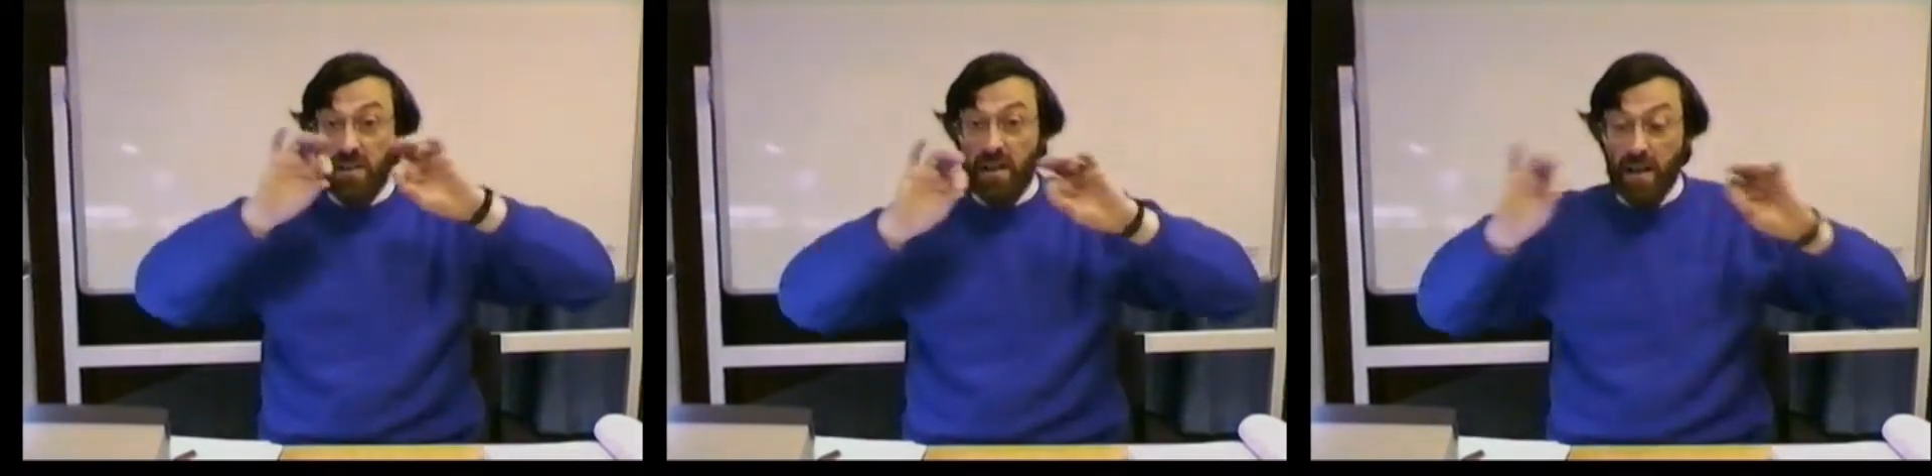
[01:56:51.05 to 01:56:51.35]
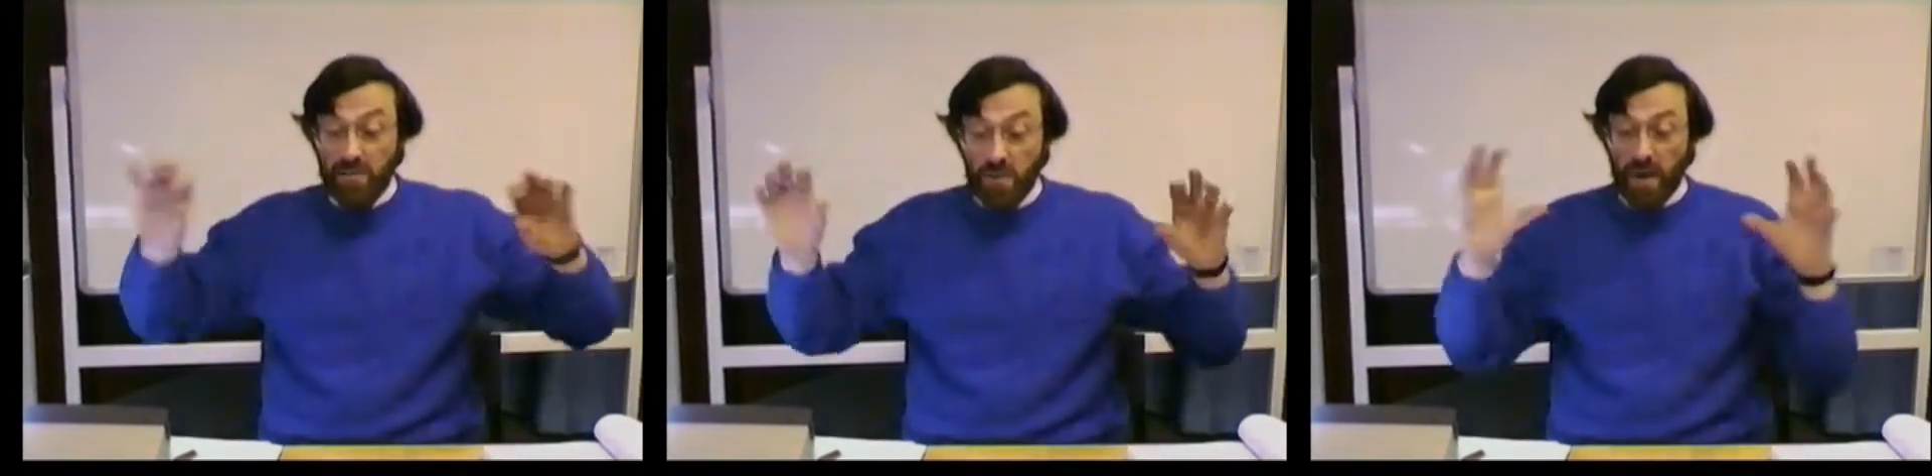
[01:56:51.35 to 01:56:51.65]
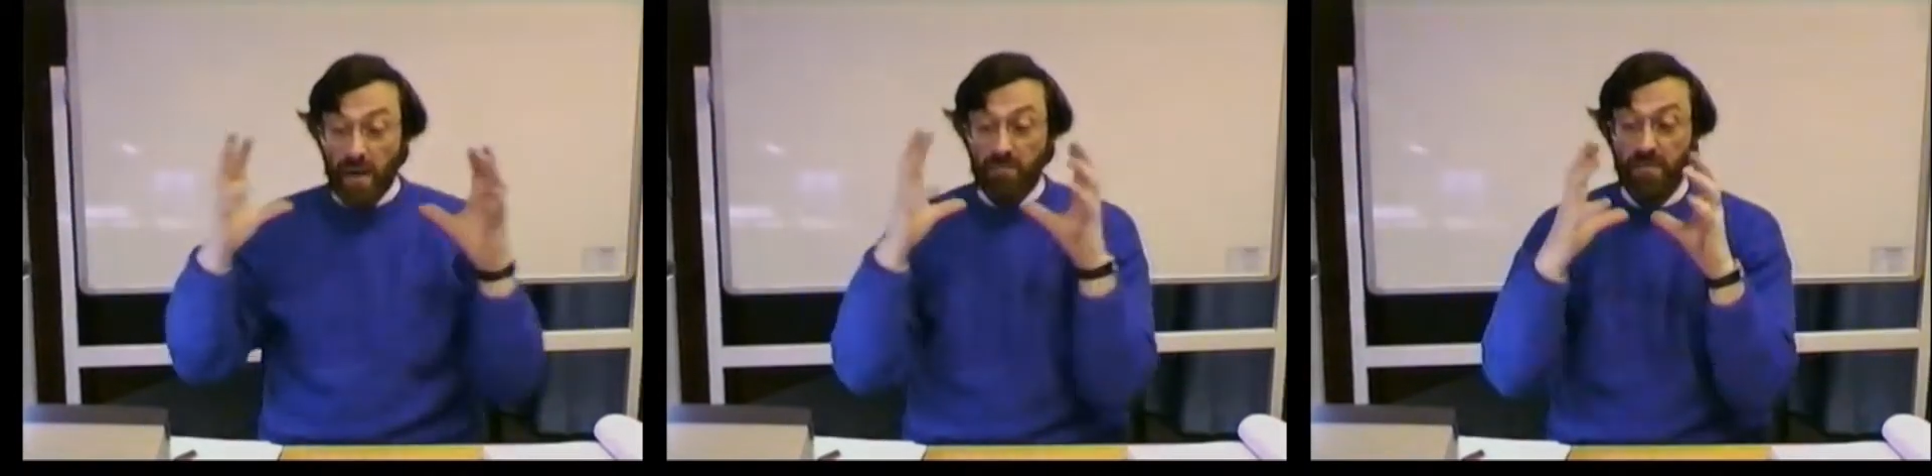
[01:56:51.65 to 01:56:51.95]
and I'm talking
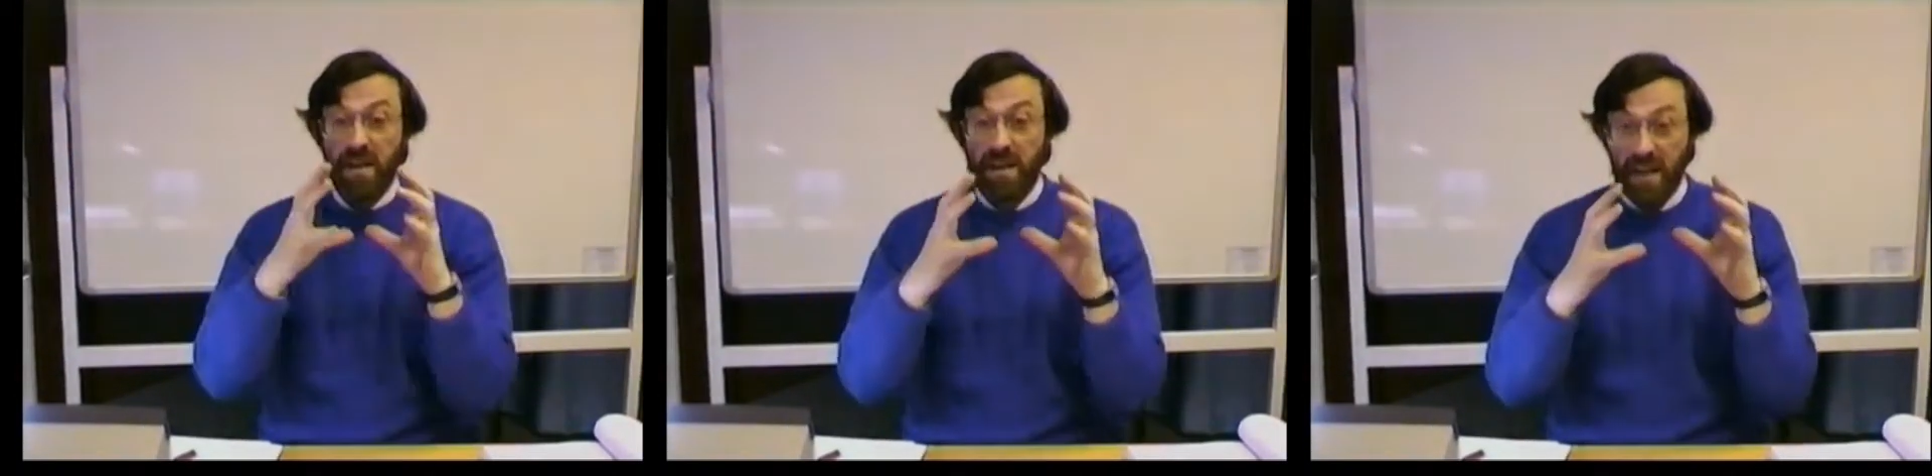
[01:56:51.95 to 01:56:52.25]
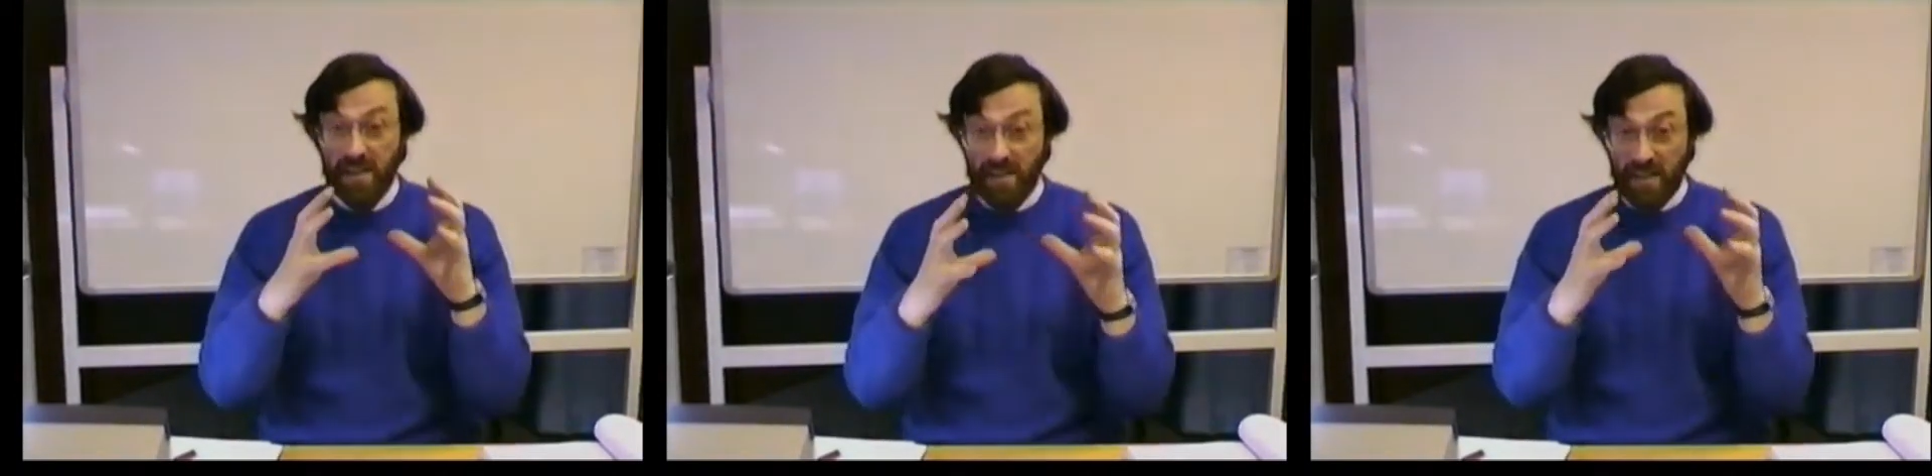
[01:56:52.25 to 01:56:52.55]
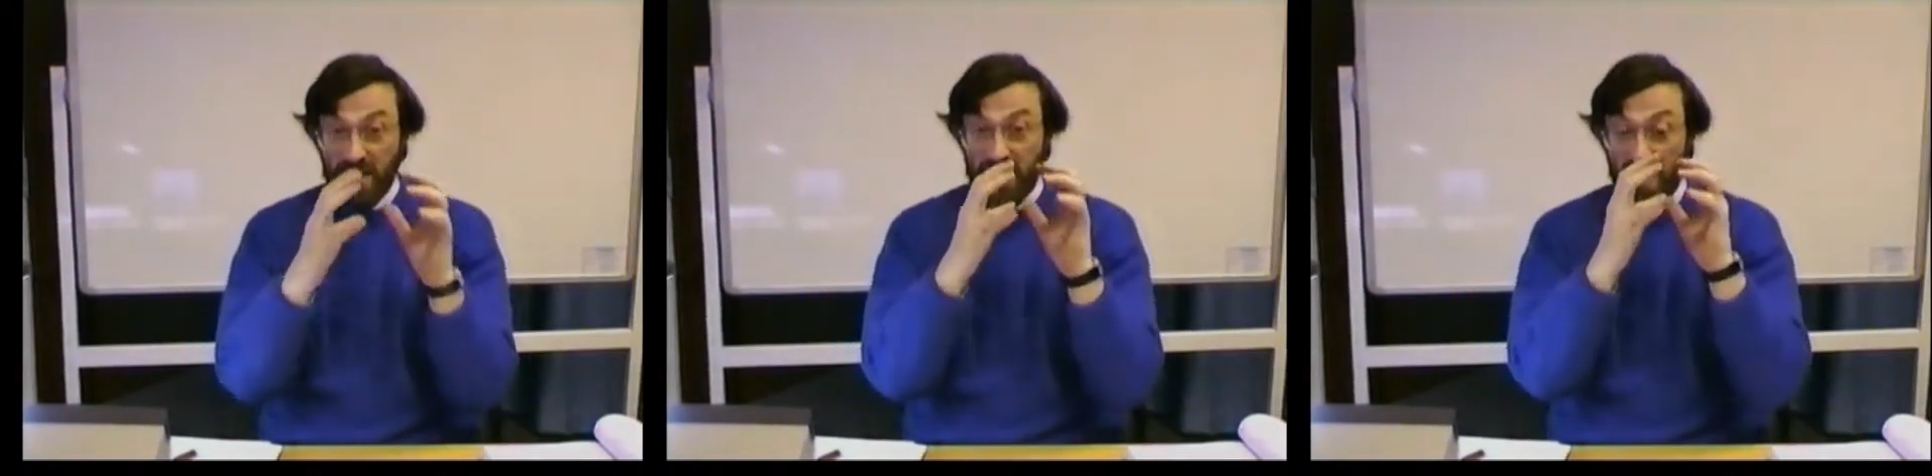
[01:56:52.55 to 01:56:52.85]
about relays in
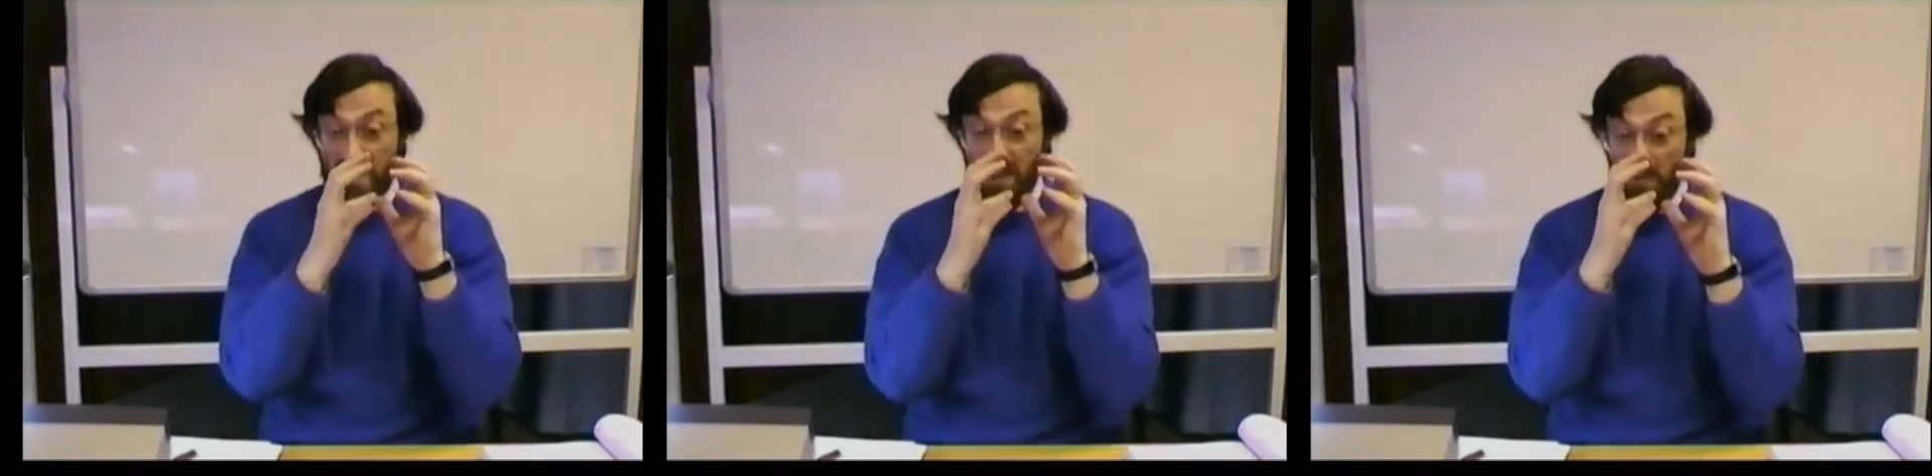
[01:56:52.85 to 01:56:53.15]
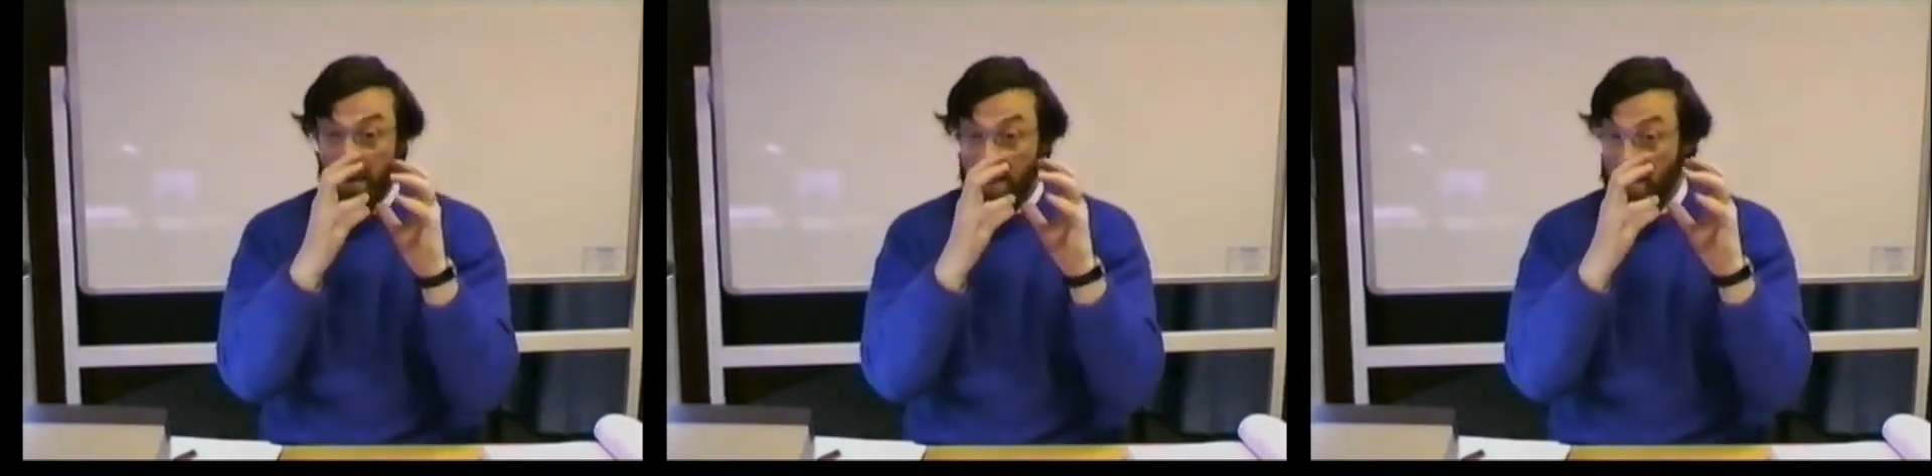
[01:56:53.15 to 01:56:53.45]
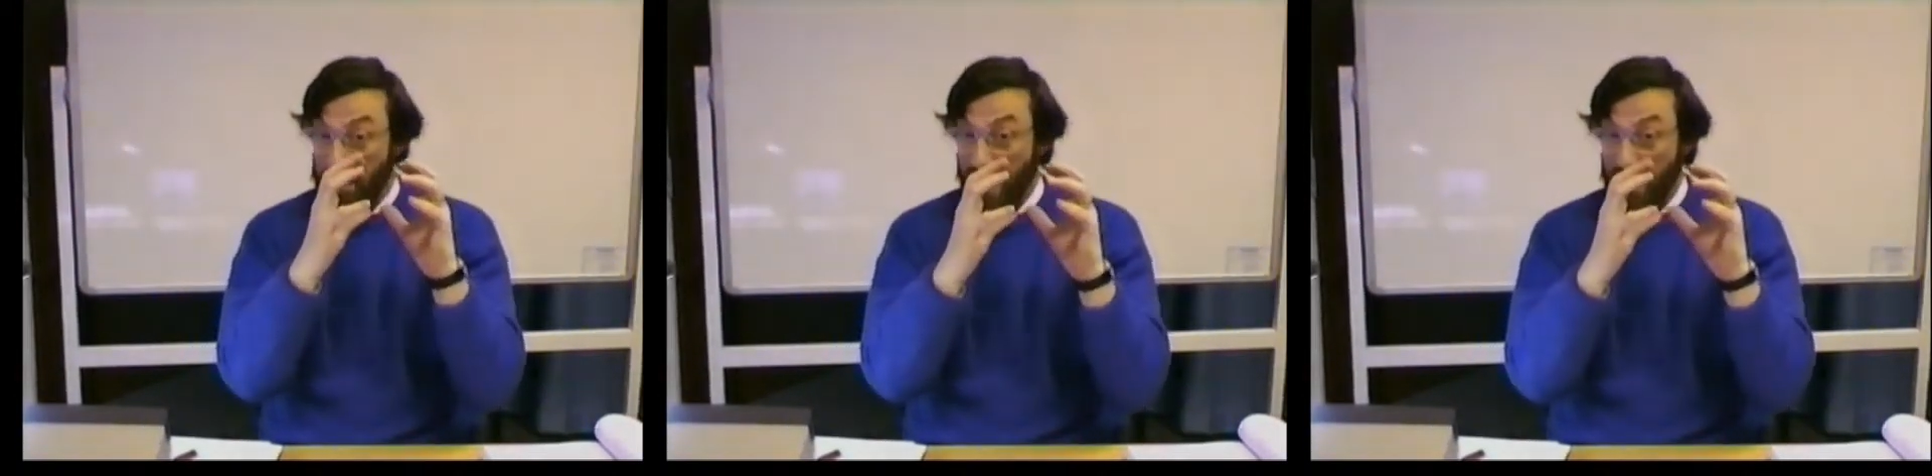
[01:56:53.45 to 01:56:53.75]
these days that were this
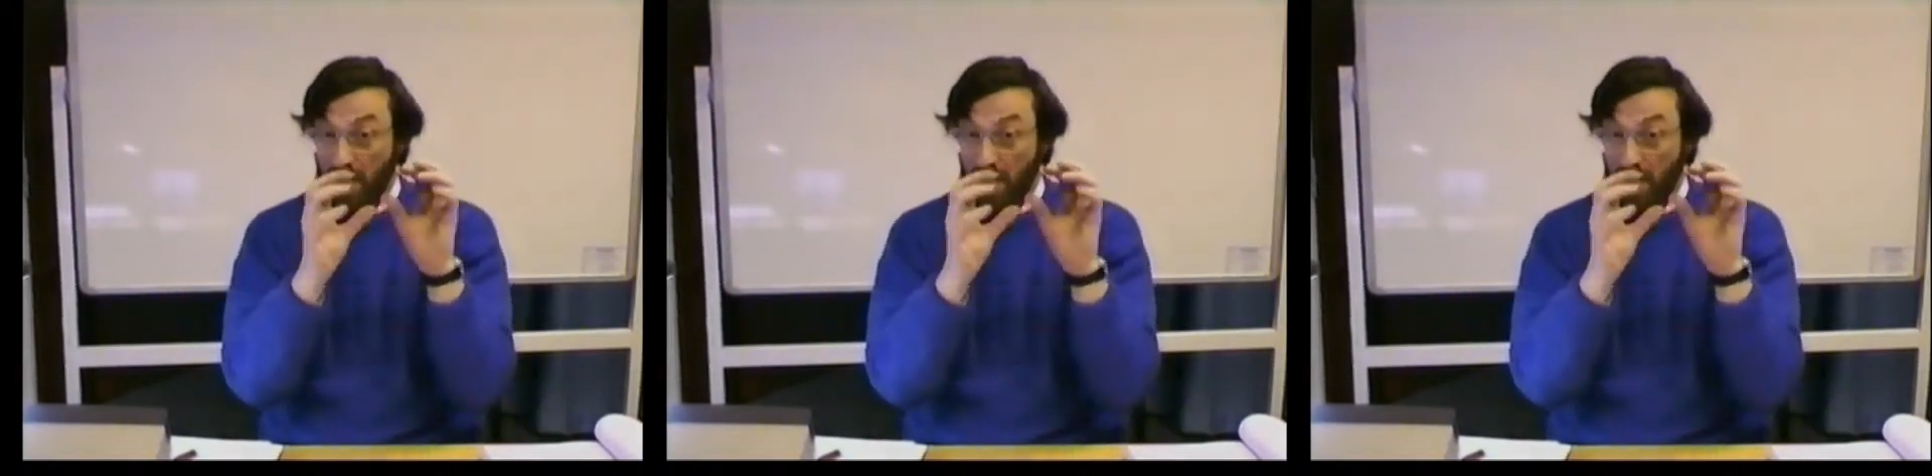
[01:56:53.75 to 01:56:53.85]
big.